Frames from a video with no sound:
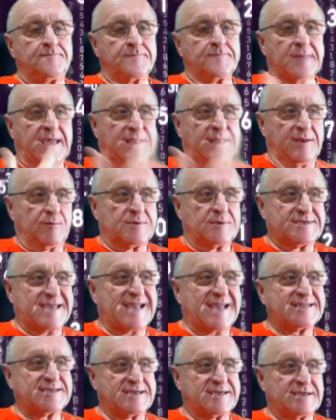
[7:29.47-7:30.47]
and it was
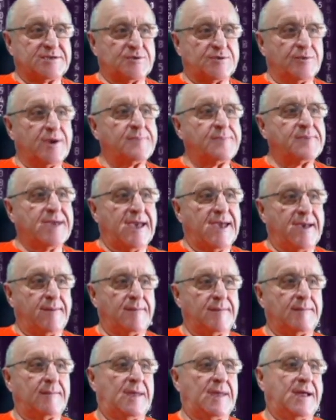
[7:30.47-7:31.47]
acting as a
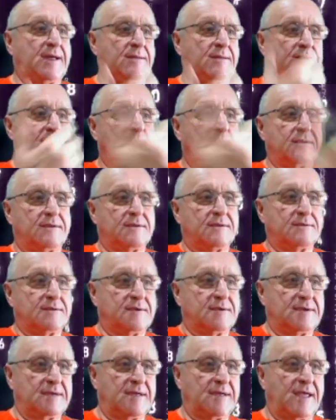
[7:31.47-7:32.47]
webcam and
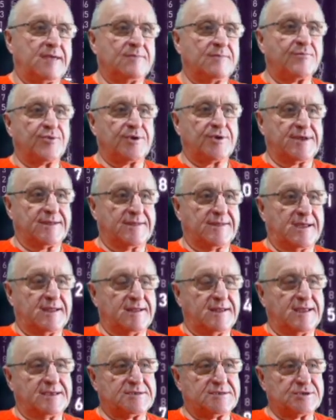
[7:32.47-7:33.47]
inputting
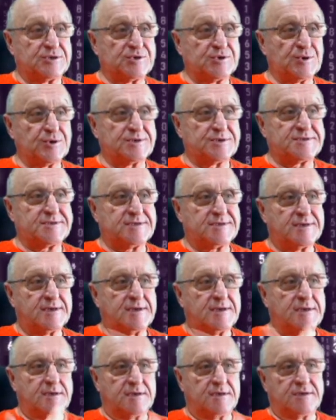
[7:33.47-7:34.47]
that as a source
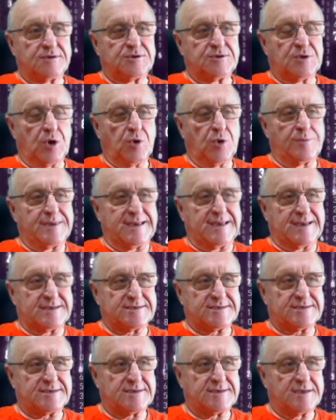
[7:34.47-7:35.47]
into
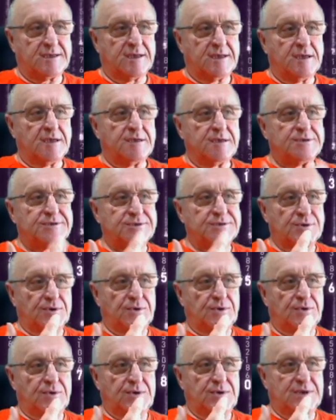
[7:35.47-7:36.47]
OBS.
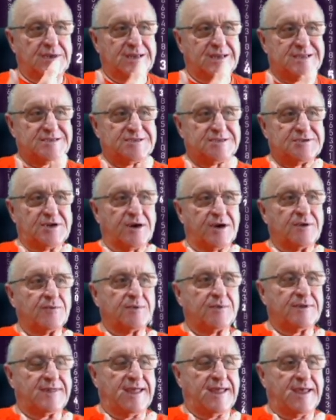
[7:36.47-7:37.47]
So let's
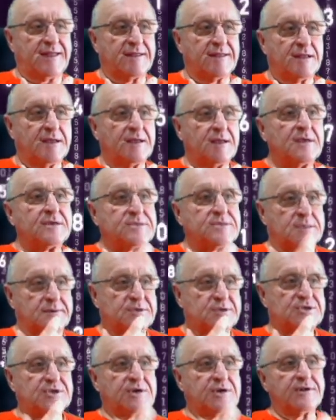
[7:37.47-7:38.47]
start with that. So I'm
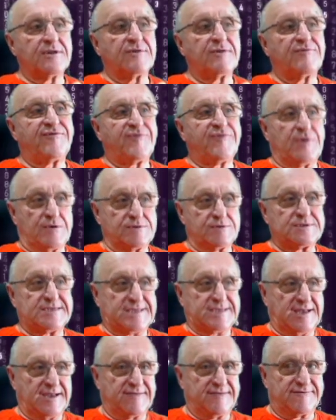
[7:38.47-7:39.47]
going to start on the phone
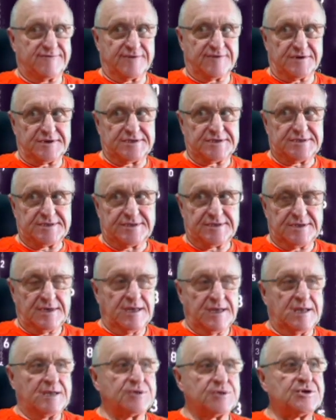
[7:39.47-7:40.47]
side first
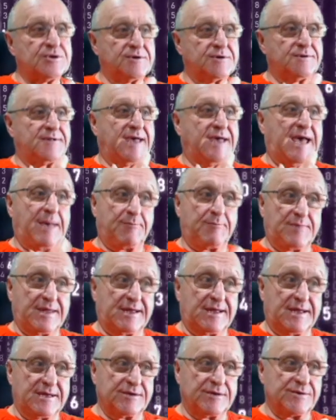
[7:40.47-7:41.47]
and show you the app
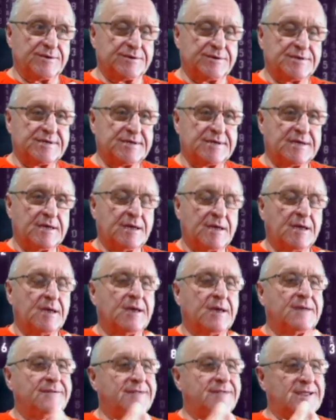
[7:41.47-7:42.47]
that I use.
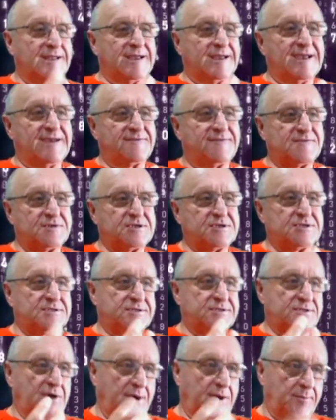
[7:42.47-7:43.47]
Then I have to
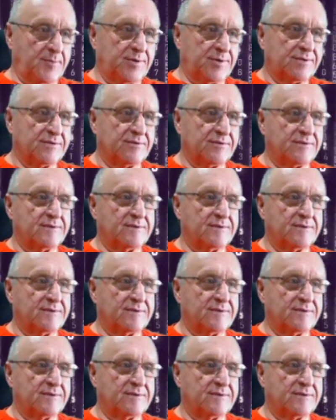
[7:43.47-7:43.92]
stop